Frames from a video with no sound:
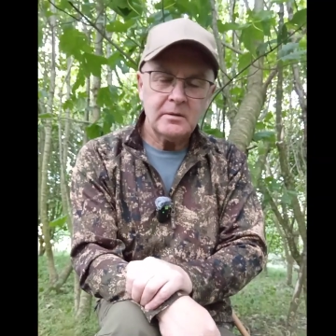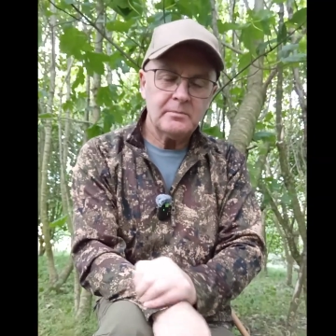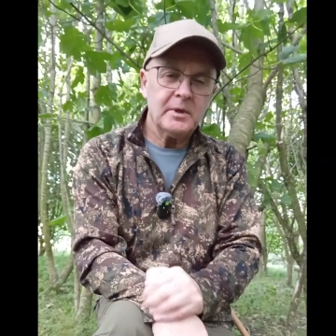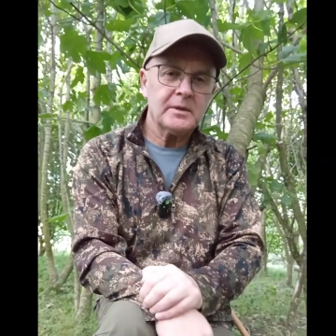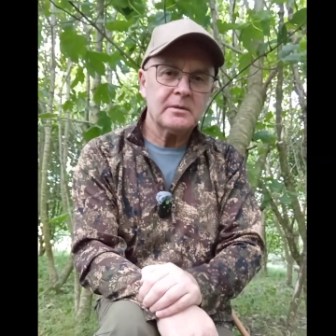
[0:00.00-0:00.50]

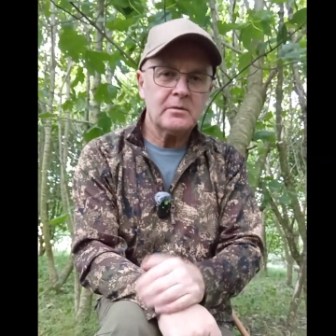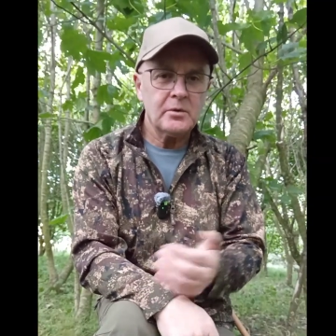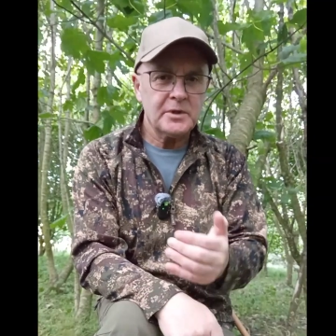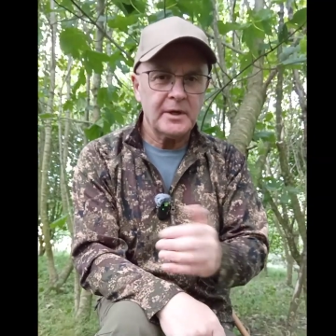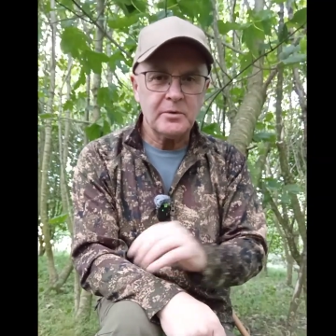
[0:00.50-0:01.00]
But of
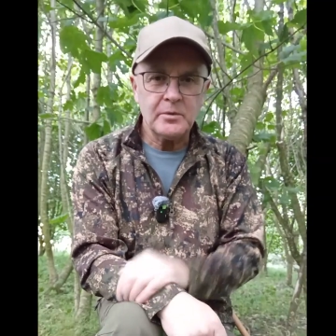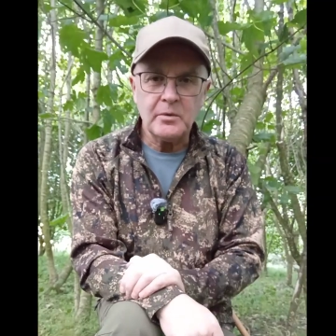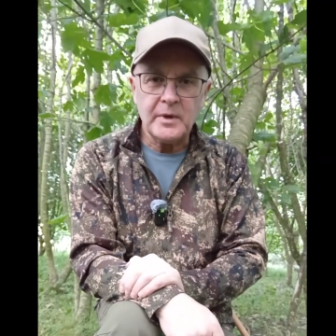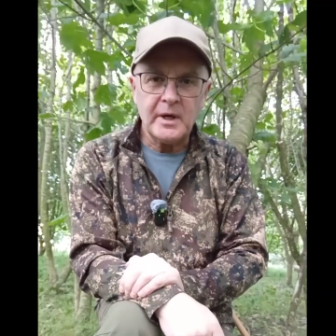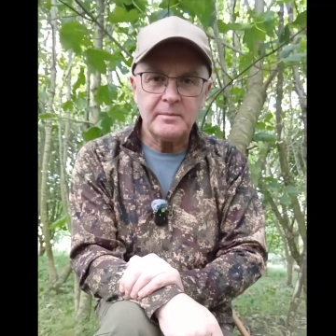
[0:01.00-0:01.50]
course, I don't
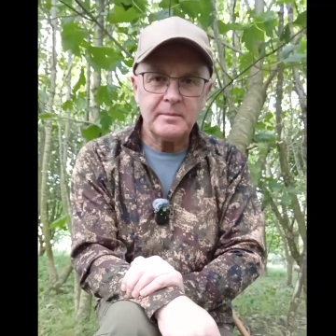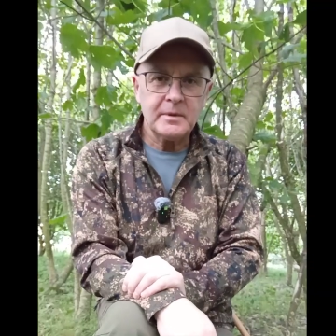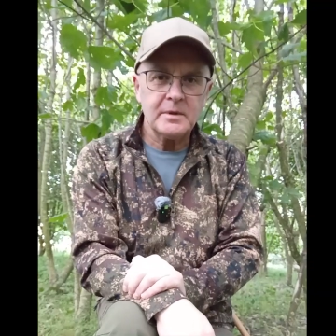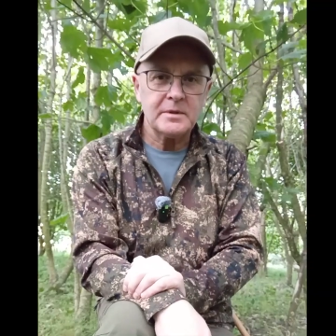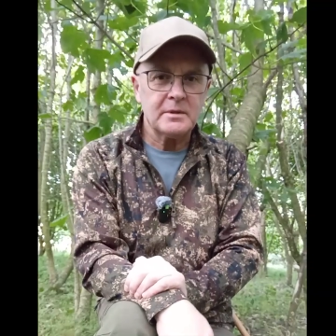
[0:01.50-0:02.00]
know that,
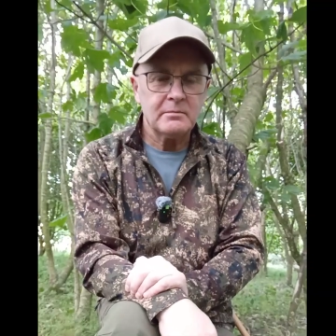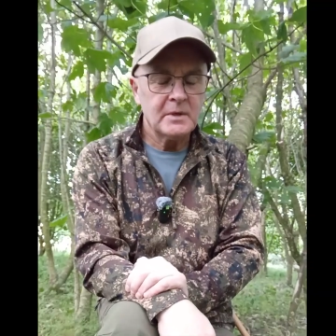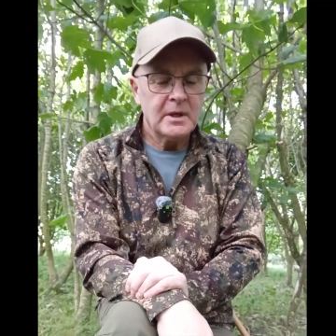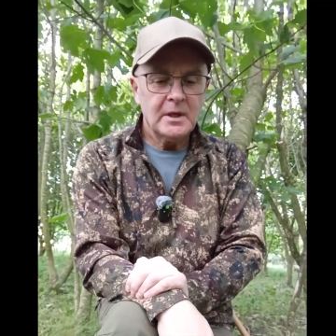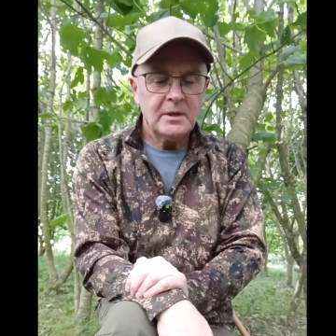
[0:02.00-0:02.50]
because
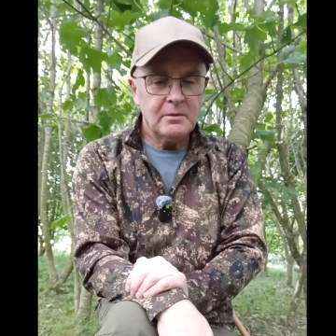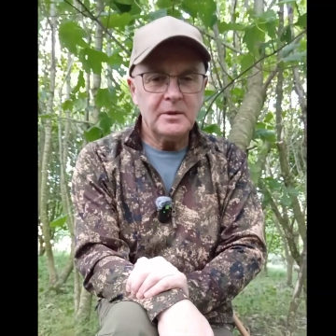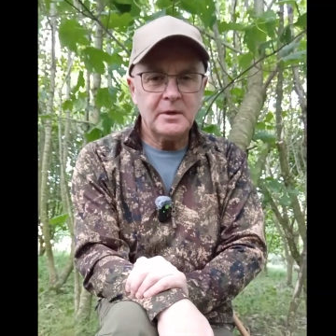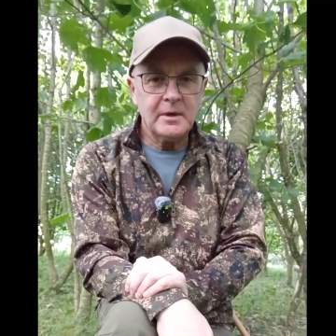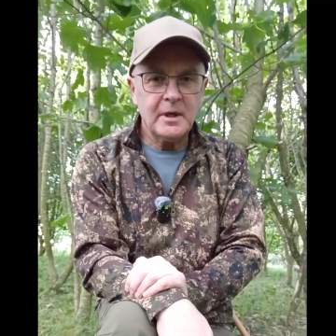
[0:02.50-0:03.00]
you
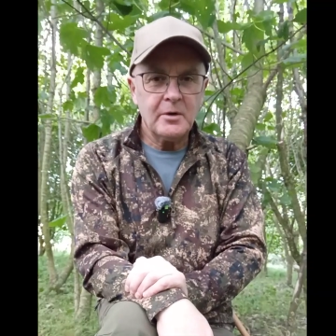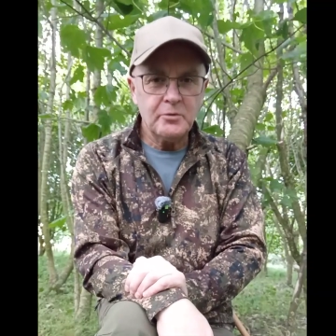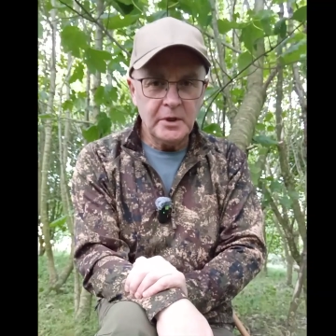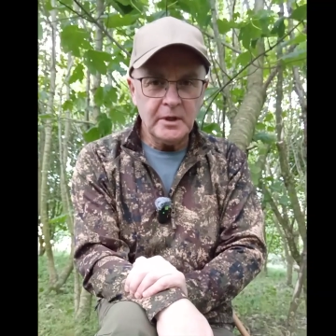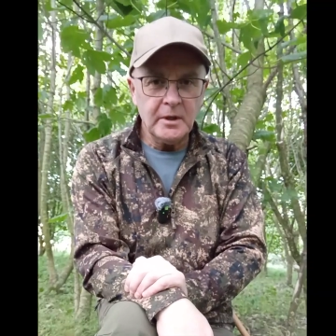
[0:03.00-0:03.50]
need to get a
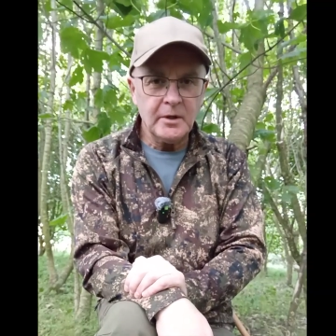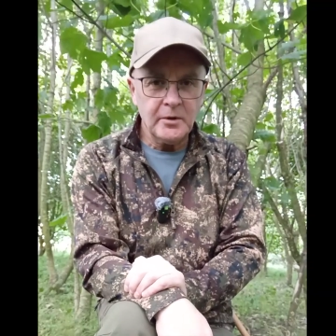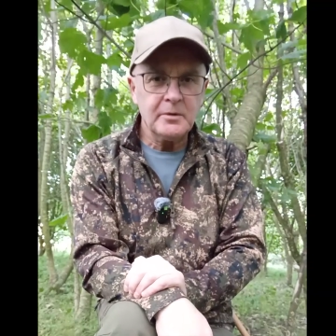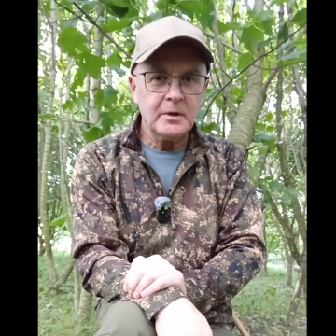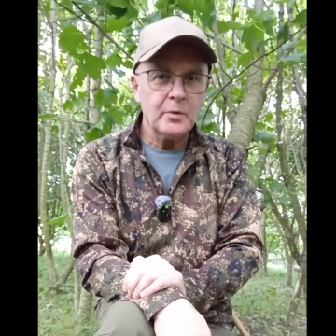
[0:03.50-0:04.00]
real
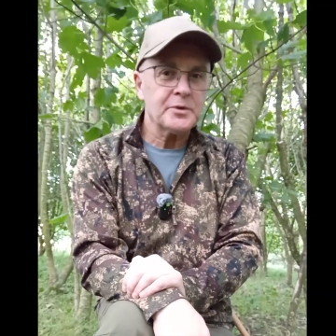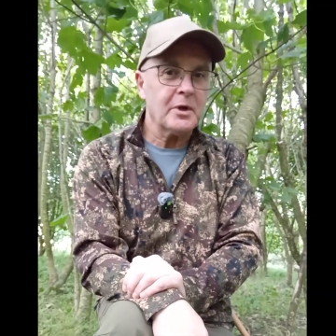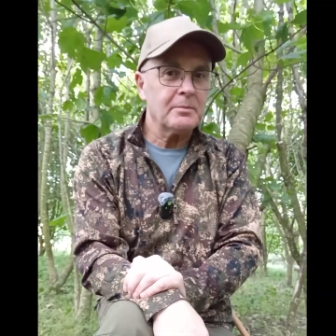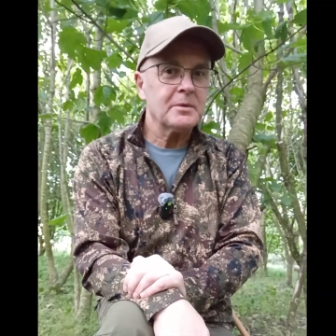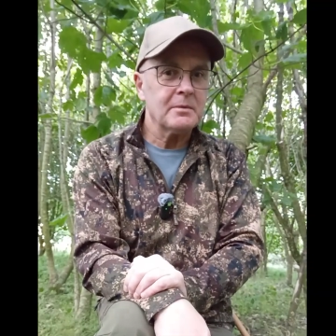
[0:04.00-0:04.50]
good close
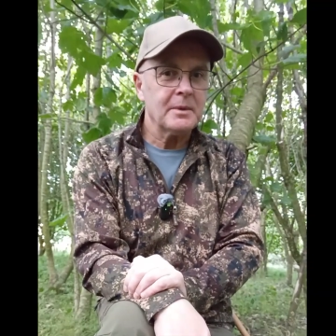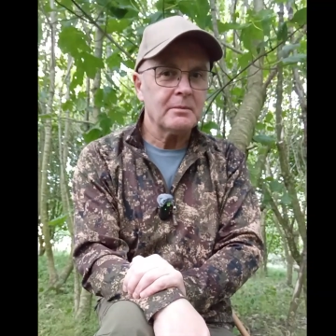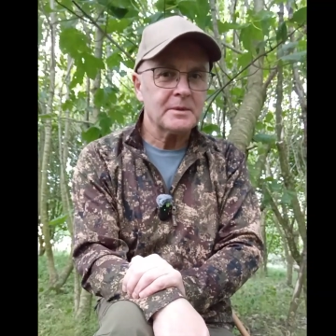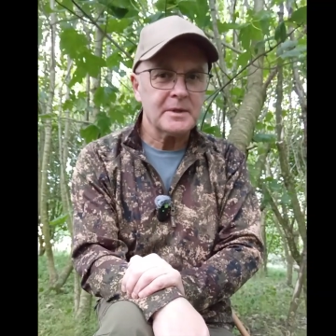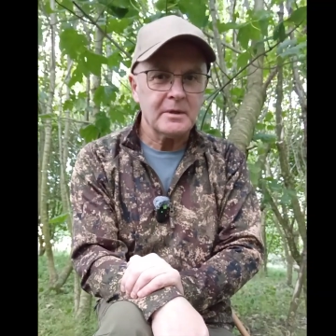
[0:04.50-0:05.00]
up to be
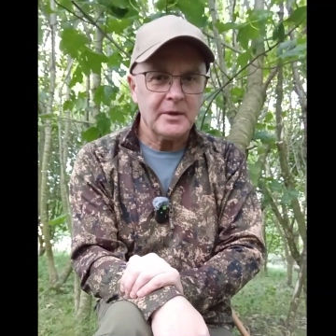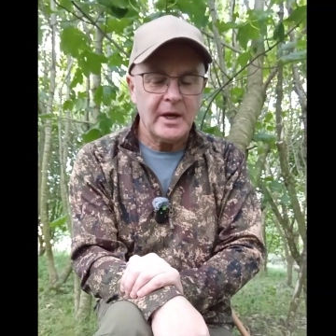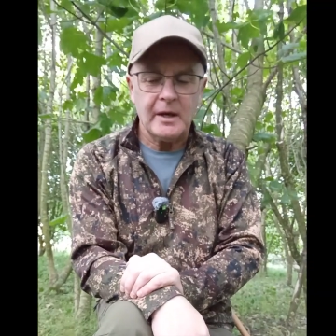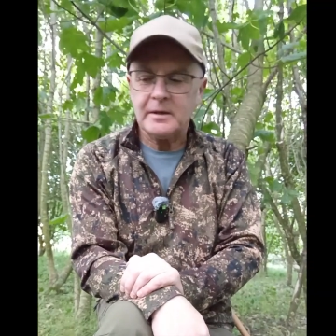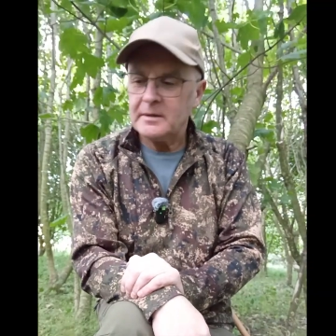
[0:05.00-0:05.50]
able to tell
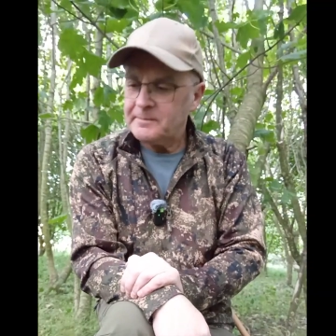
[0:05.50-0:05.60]
that.